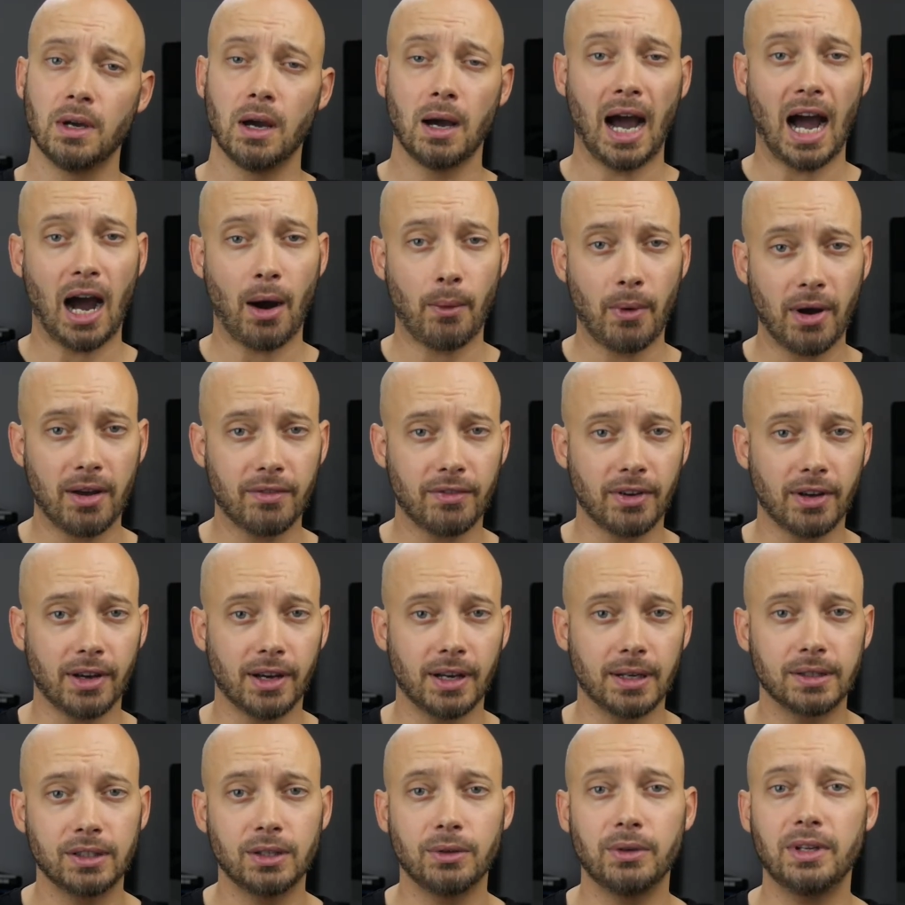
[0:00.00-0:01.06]
However,
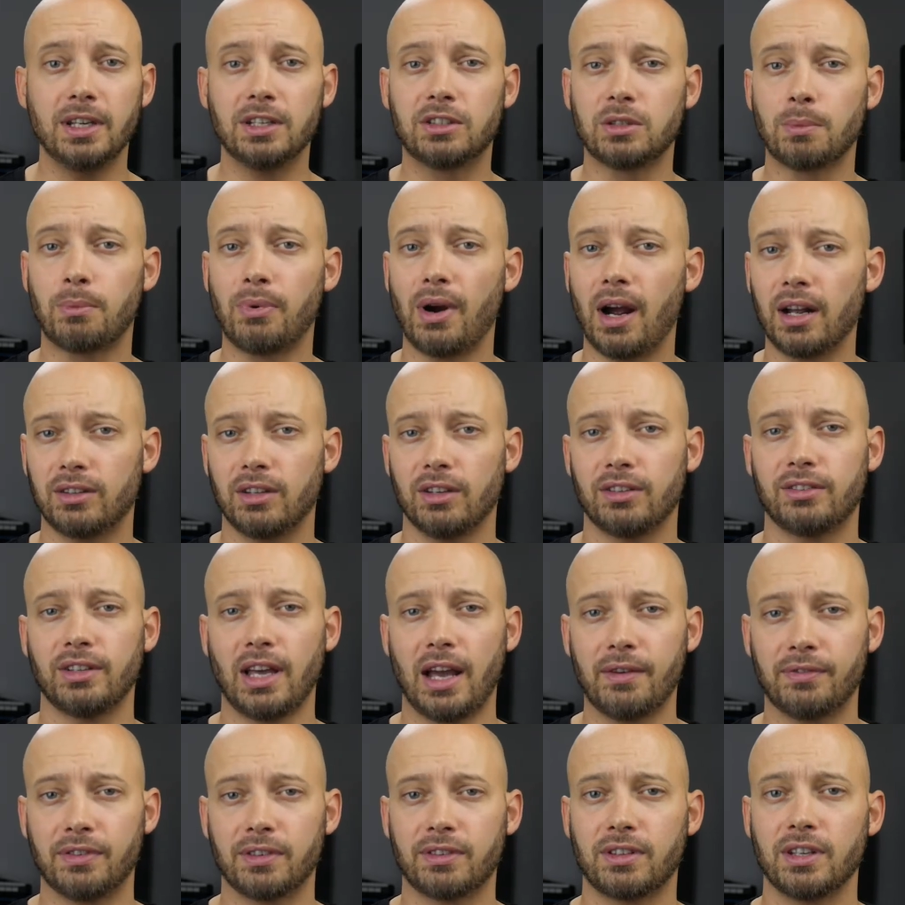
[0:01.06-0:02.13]
you need to practice
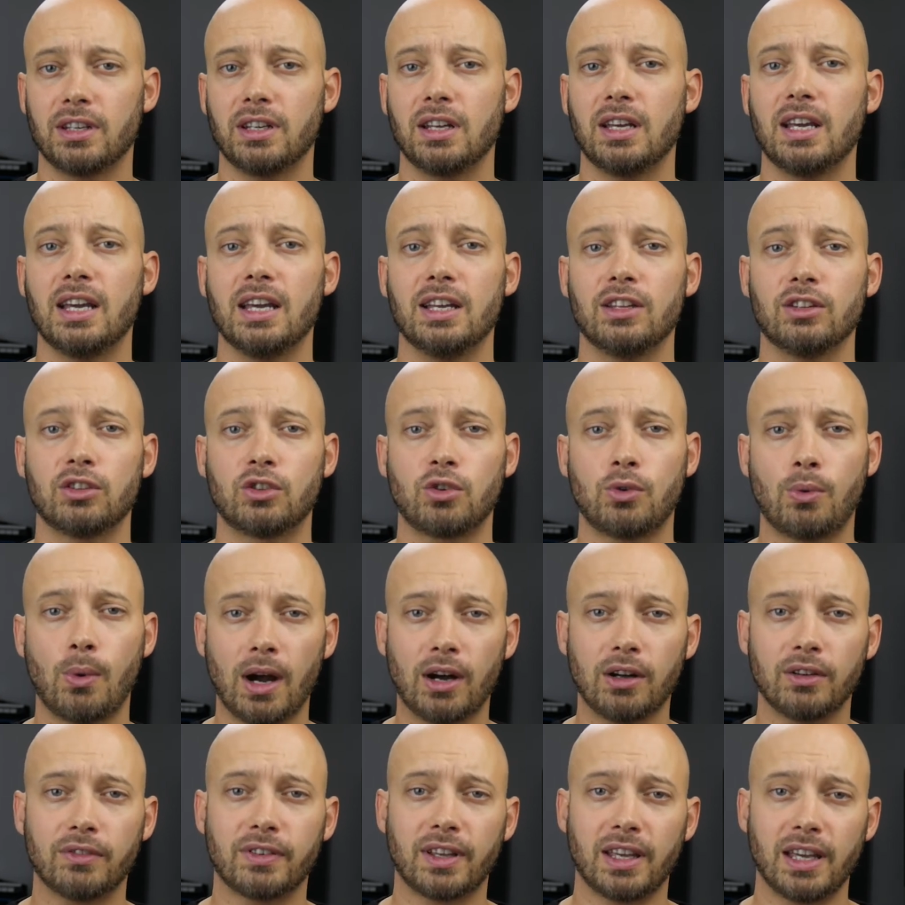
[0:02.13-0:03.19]
everything in
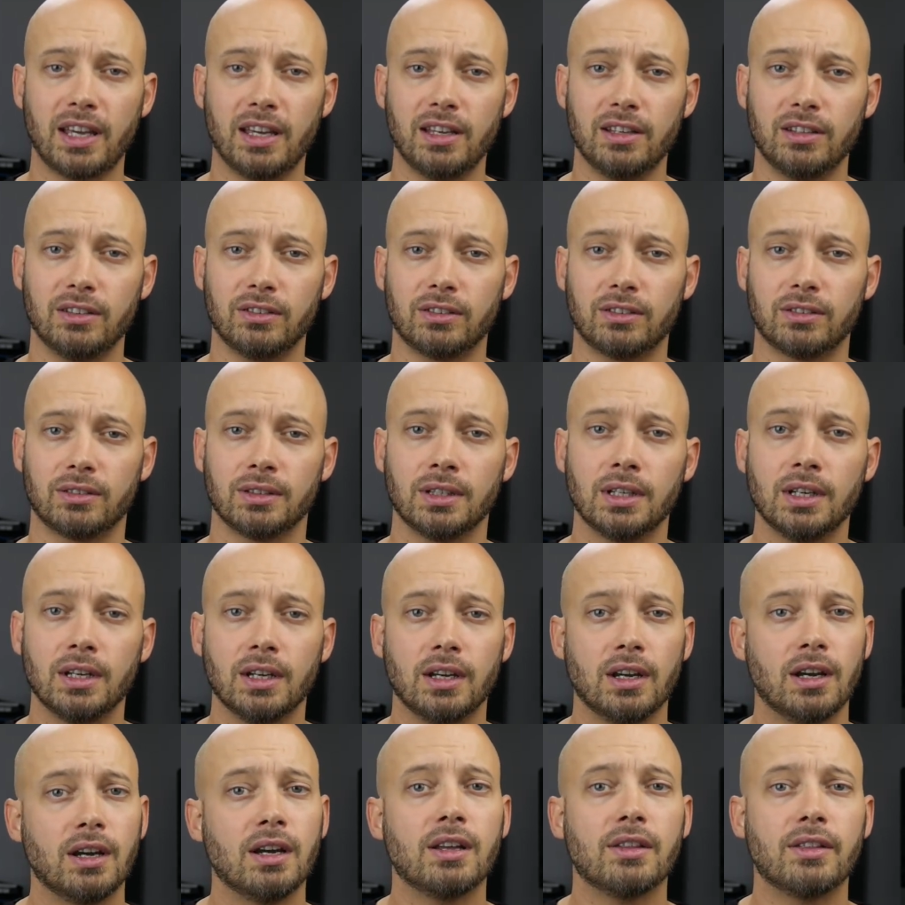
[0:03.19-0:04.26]
12 keys.
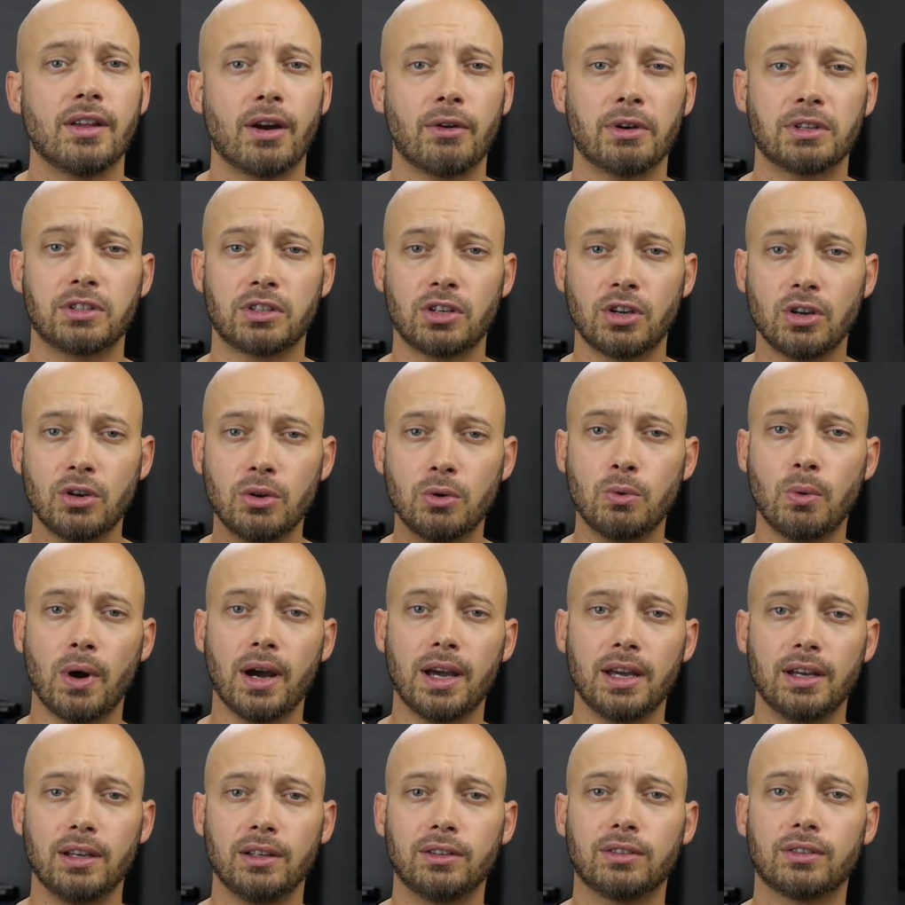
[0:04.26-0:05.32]
There are 2
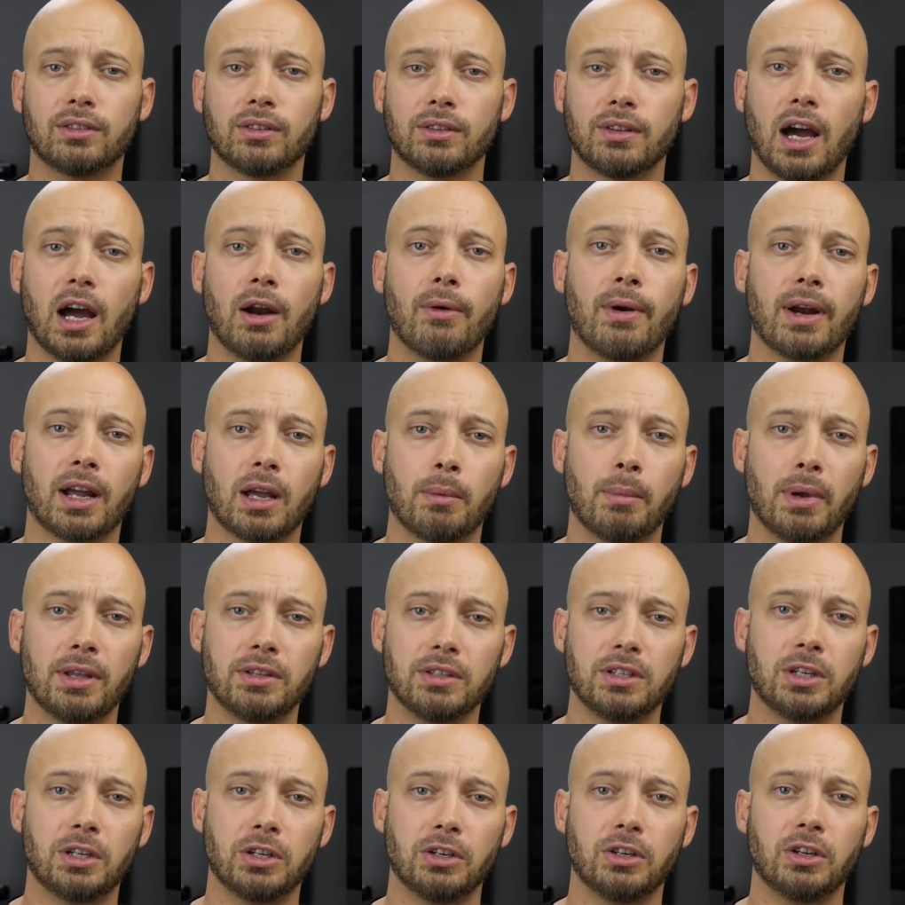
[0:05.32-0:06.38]
ways that I
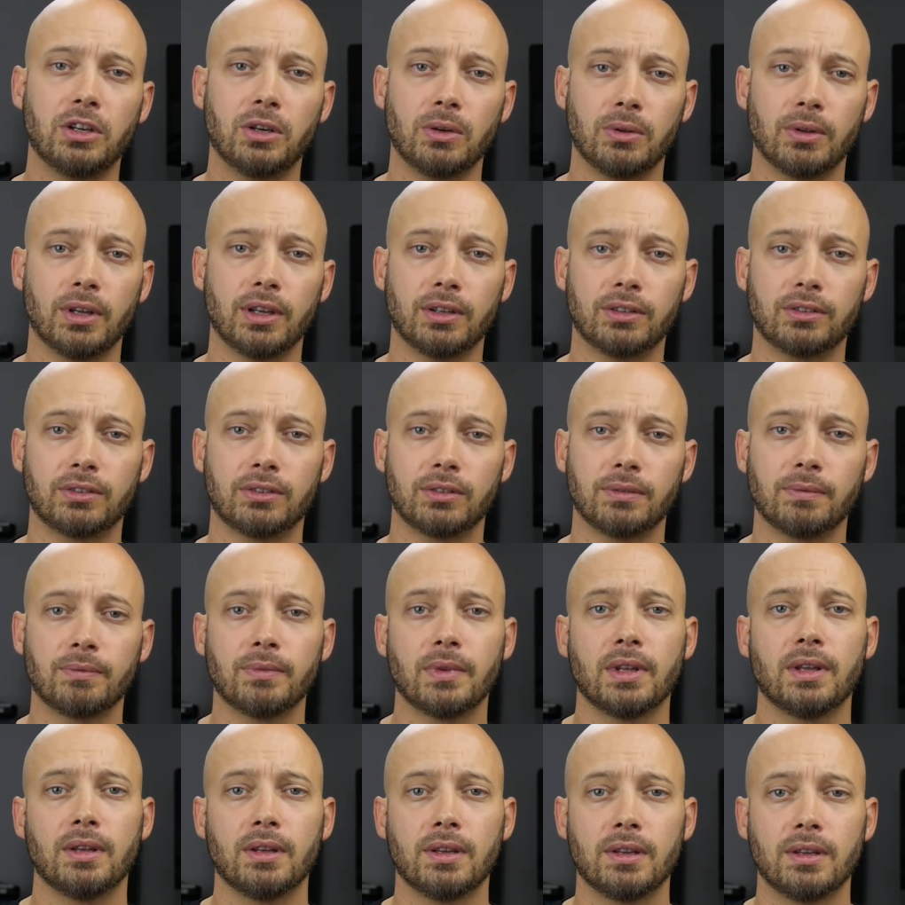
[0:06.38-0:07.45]
recommend you can do this.
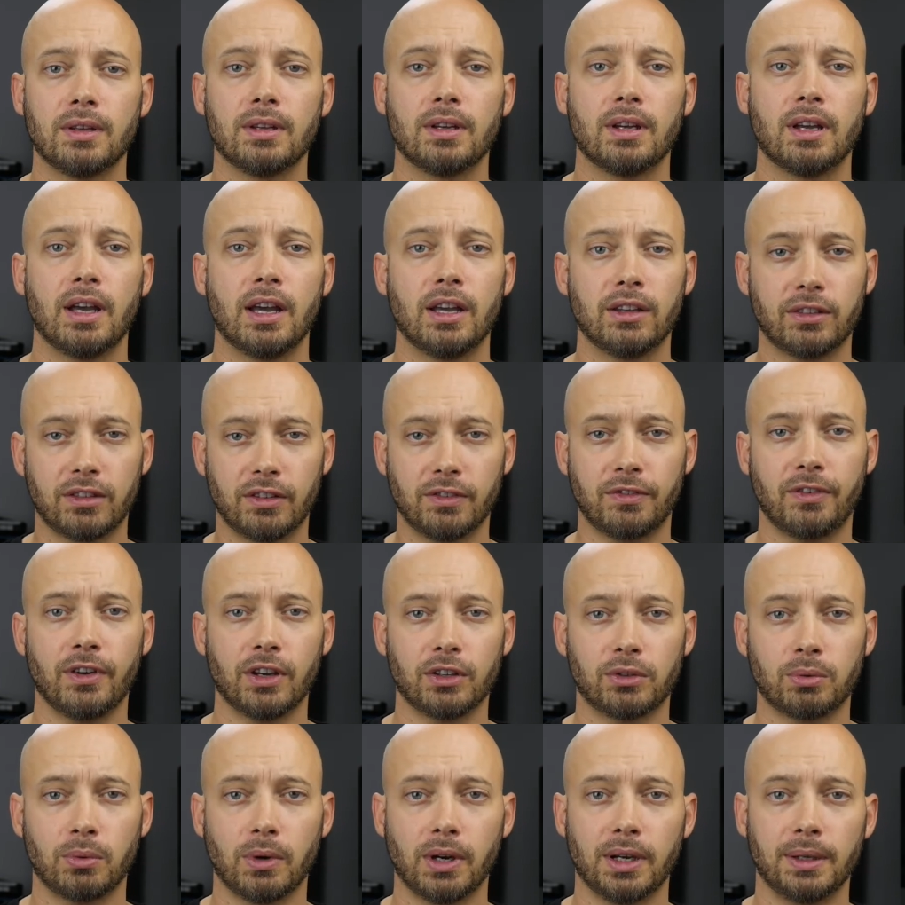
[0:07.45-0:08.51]
Here's the
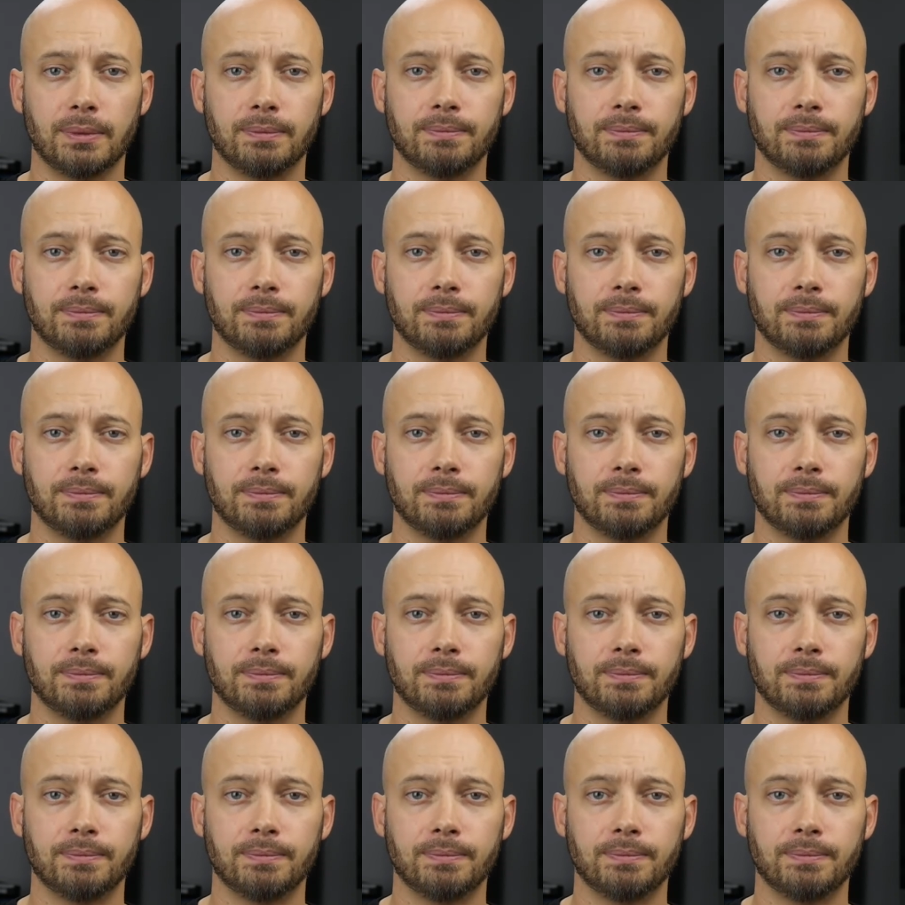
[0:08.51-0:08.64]
first way.